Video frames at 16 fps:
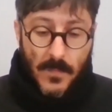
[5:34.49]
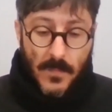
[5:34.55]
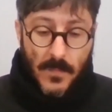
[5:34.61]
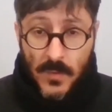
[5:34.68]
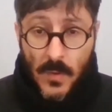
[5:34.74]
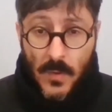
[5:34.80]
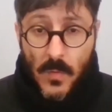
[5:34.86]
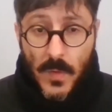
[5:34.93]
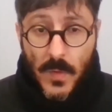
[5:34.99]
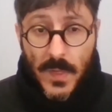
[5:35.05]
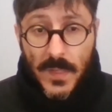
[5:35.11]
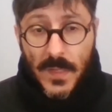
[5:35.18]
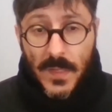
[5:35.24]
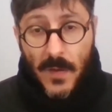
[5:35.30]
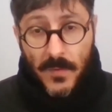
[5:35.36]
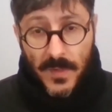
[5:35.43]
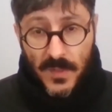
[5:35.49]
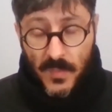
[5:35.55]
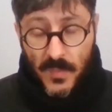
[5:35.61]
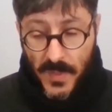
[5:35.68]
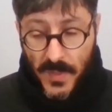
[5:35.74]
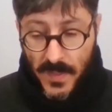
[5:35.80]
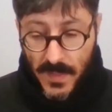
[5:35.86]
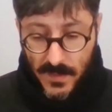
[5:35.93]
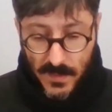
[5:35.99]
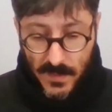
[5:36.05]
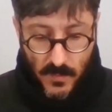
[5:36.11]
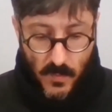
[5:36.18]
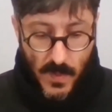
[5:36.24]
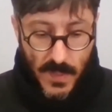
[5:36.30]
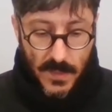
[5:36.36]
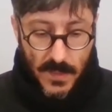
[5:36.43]
So in our
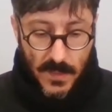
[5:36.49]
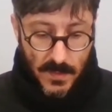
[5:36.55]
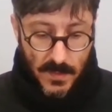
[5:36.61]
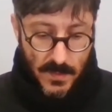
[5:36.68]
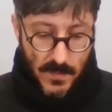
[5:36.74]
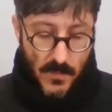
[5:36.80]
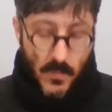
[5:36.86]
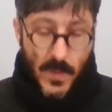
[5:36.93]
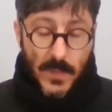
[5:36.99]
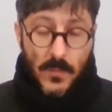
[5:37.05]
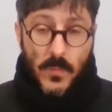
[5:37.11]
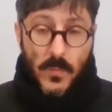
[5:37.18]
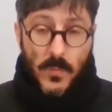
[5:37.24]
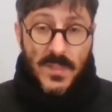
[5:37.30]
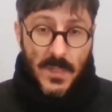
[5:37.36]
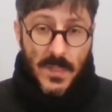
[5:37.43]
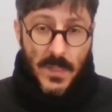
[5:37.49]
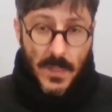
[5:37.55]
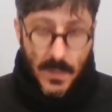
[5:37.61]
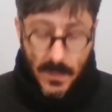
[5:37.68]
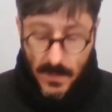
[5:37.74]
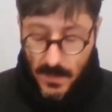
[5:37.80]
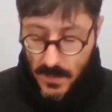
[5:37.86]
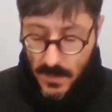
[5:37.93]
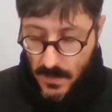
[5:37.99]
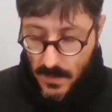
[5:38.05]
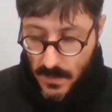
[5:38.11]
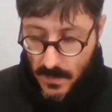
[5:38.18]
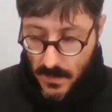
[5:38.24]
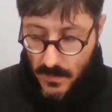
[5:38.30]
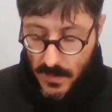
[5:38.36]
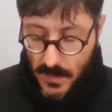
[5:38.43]
experience, what we see
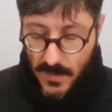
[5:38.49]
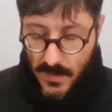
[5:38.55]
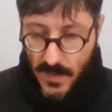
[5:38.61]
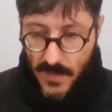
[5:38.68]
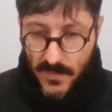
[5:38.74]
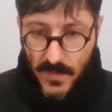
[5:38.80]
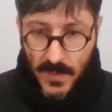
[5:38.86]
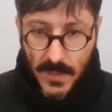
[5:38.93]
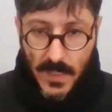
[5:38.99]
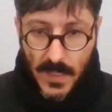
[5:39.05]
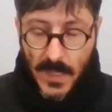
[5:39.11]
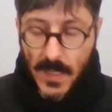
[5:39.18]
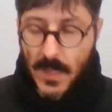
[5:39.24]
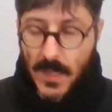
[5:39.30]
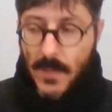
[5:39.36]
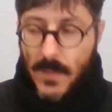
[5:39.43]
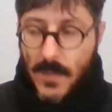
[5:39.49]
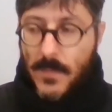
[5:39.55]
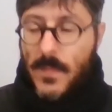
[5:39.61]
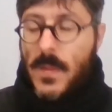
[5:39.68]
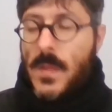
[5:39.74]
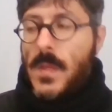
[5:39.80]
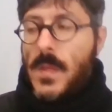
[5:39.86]
on our everyday